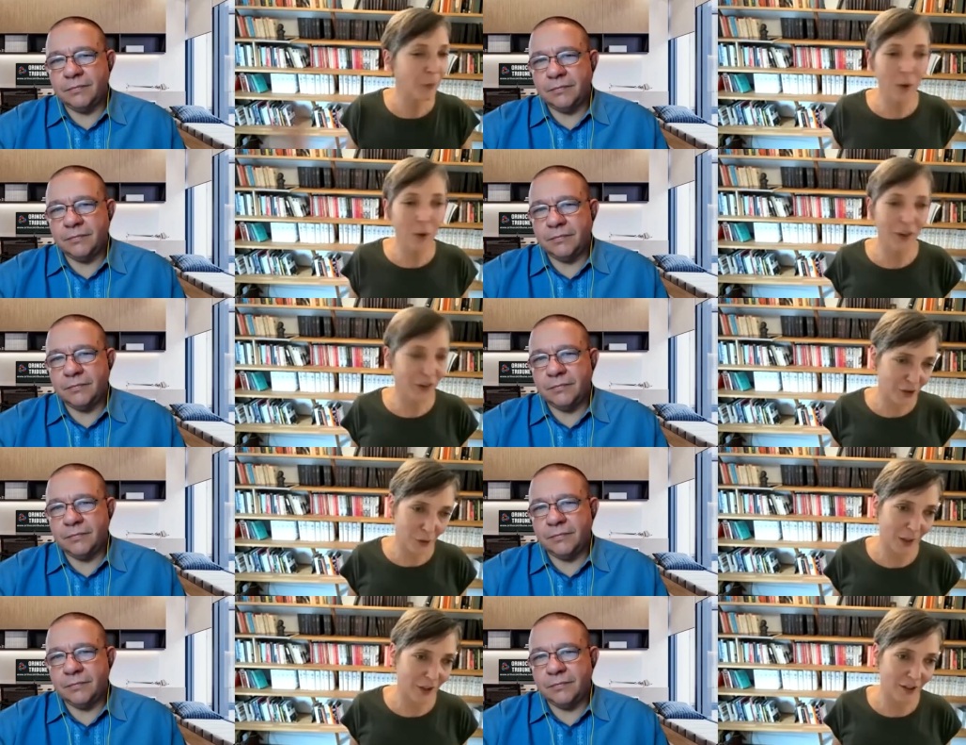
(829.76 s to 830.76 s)
Speaker 1: what the
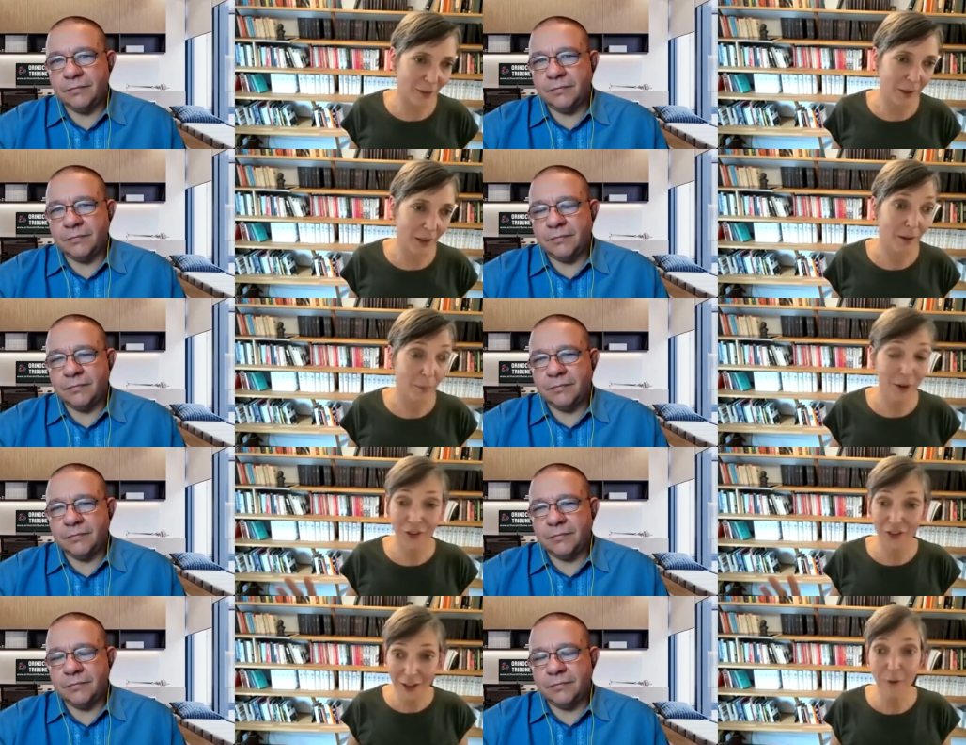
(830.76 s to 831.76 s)
situation I'm in,
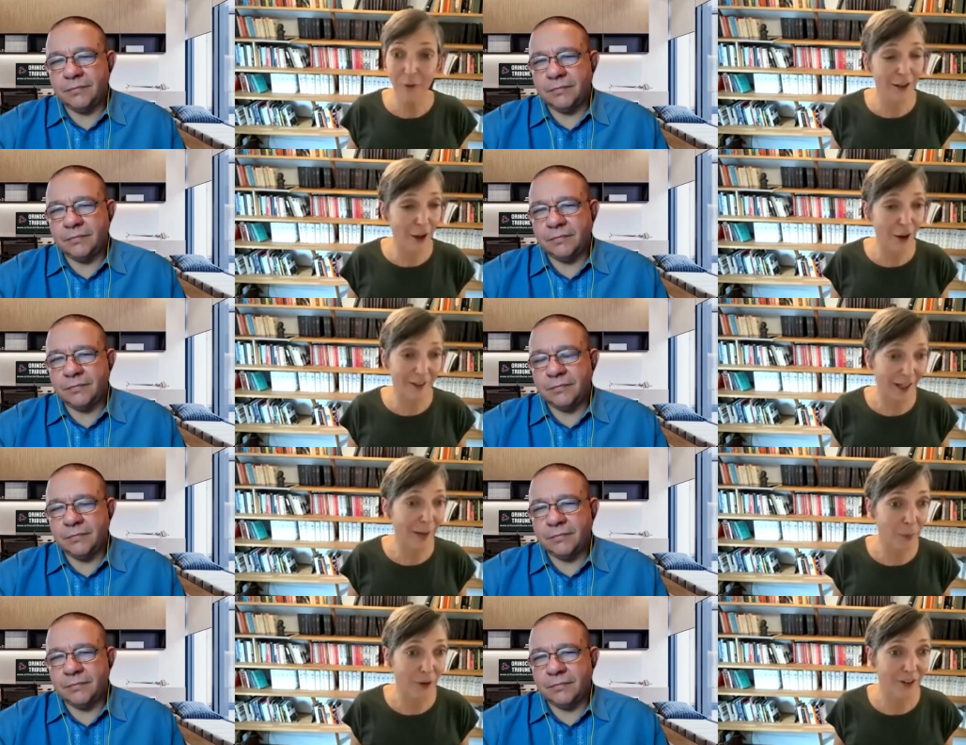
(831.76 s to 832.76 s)
because definitely it's going to
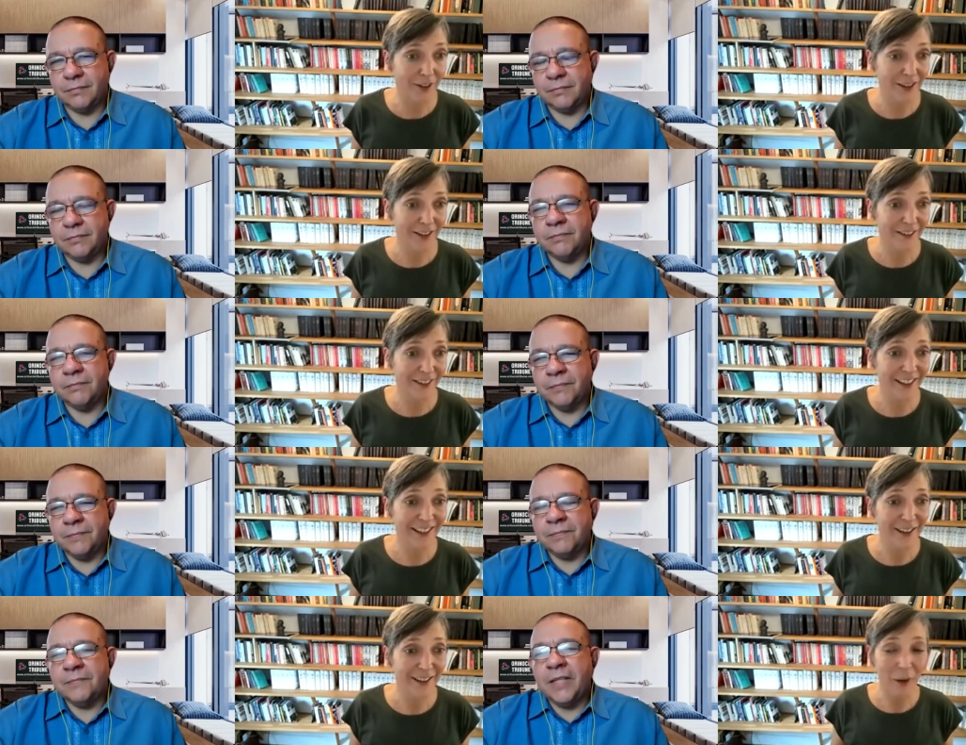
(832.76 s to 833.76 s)
happen, right?
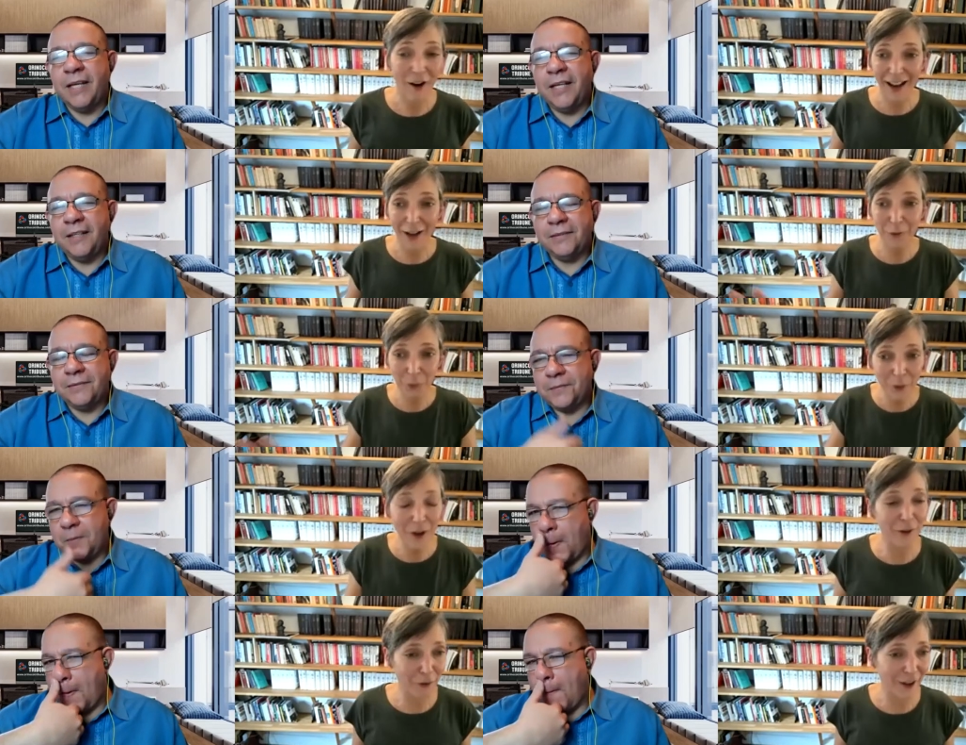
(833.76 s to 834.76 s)
But I have to
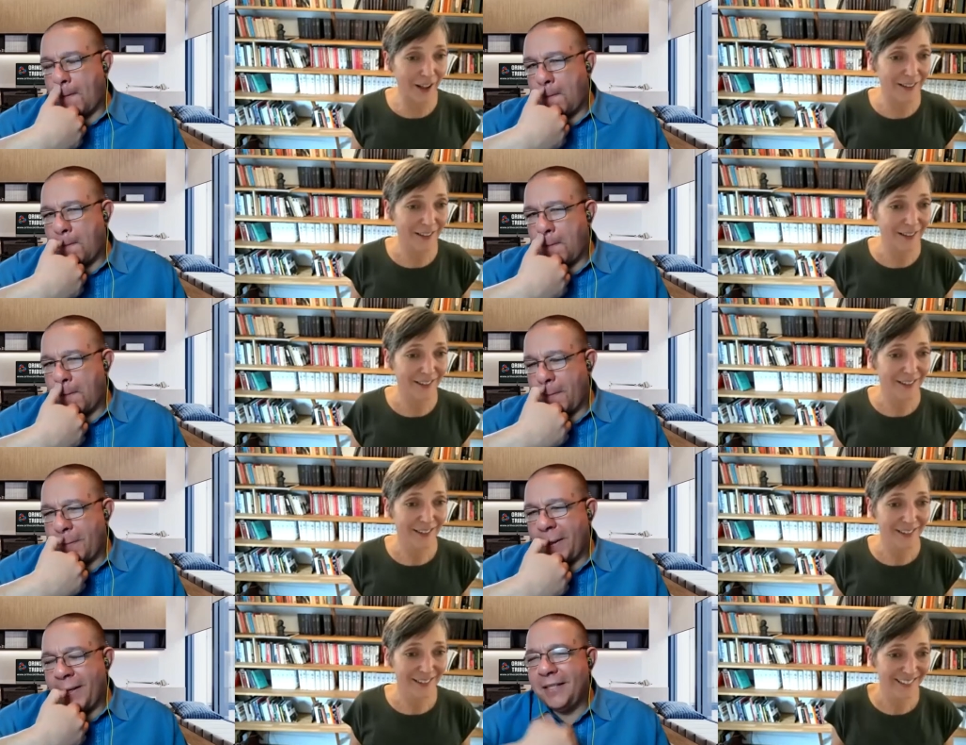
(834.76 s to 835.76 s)
work for it.
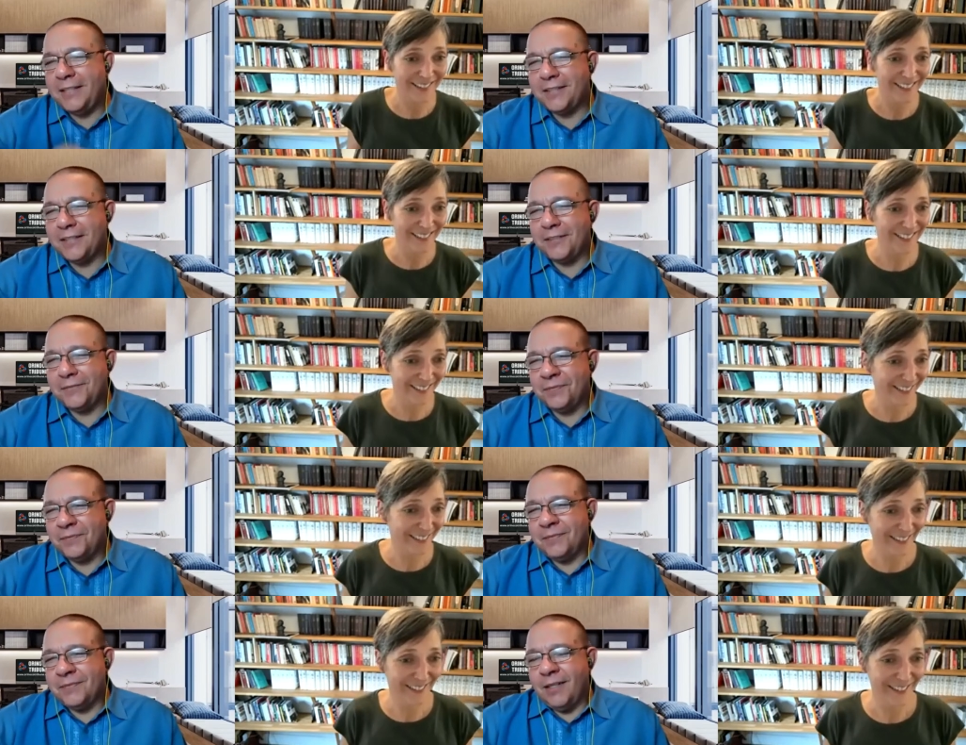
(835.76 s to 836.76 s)
Speaker 2: And listen,
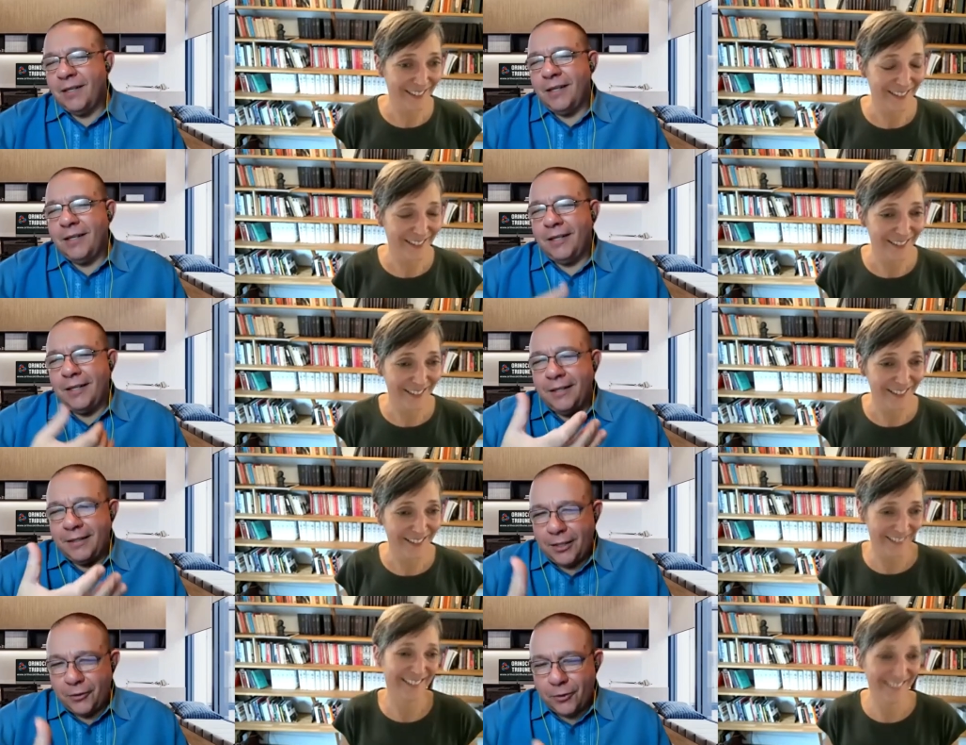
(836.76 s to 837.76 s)

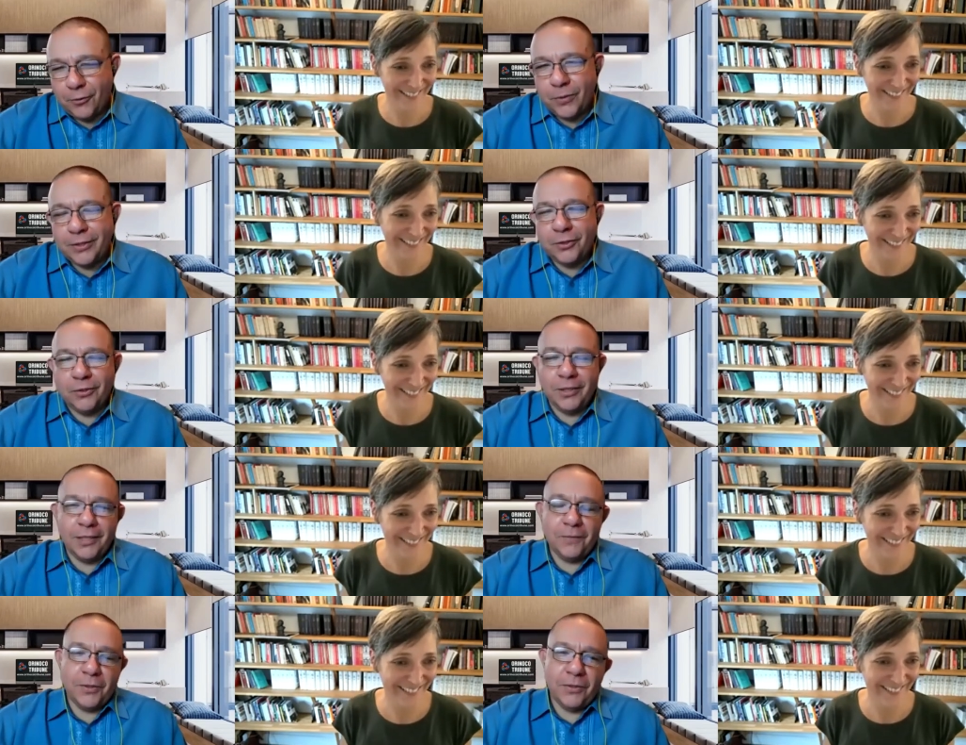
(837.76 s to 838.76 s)
now that we're
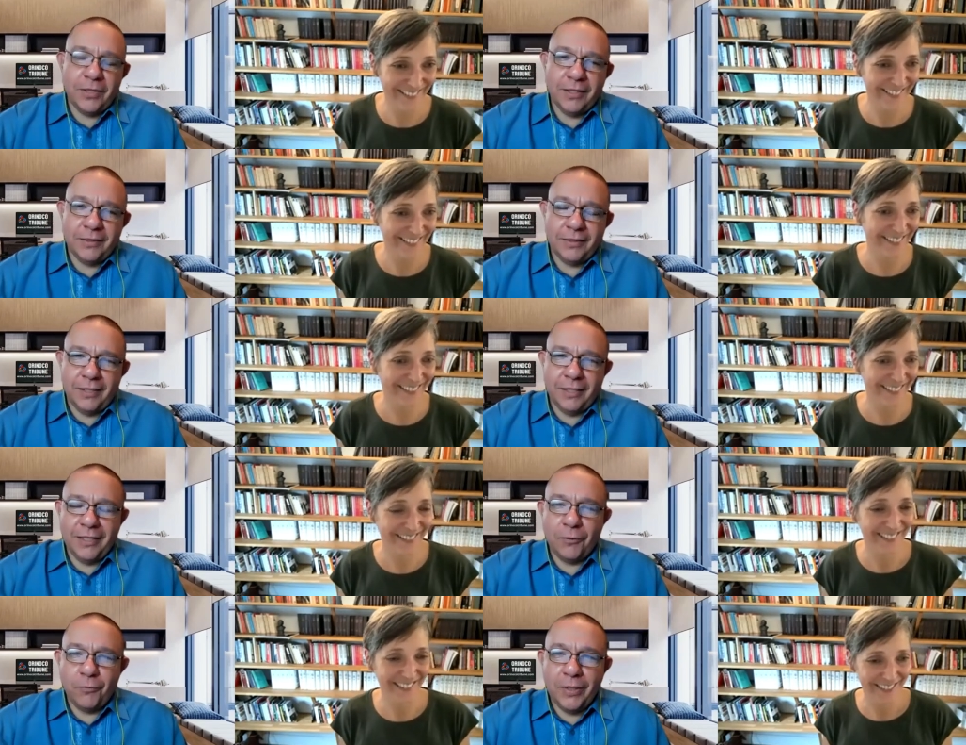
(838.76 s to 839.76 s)
talking about that,
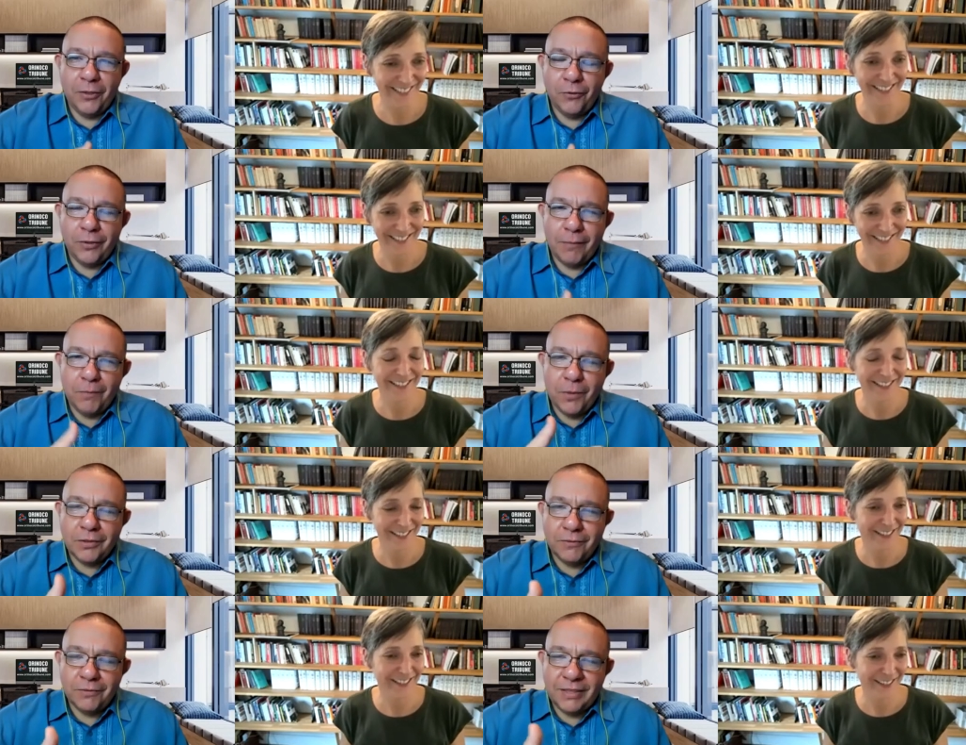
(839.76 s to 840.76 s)
and that we know that
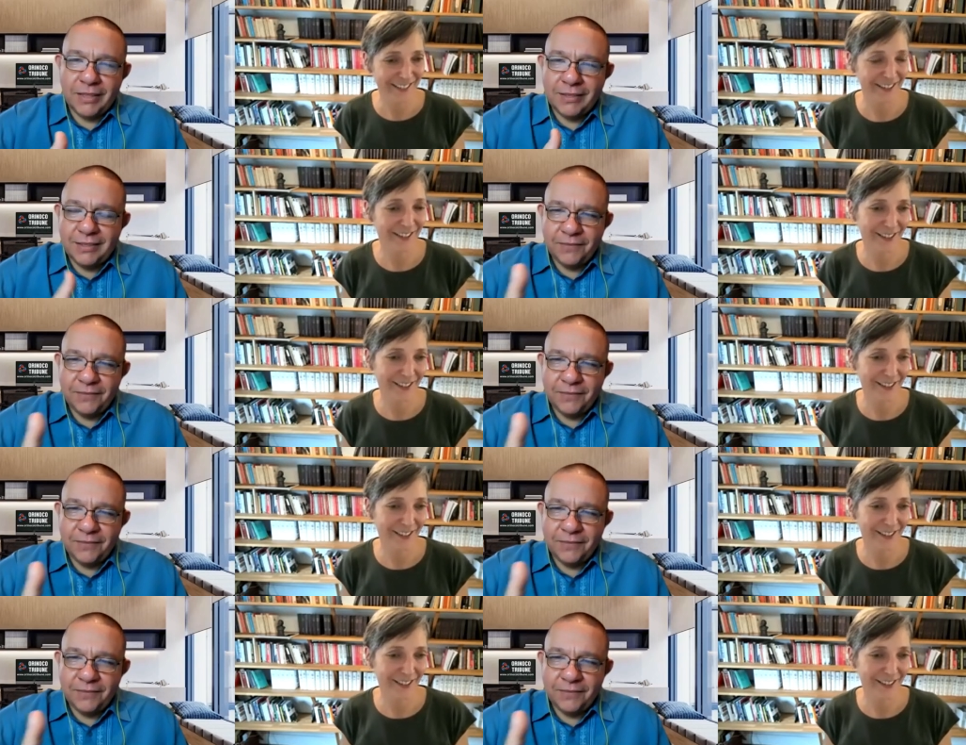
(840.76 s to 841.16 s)
most of these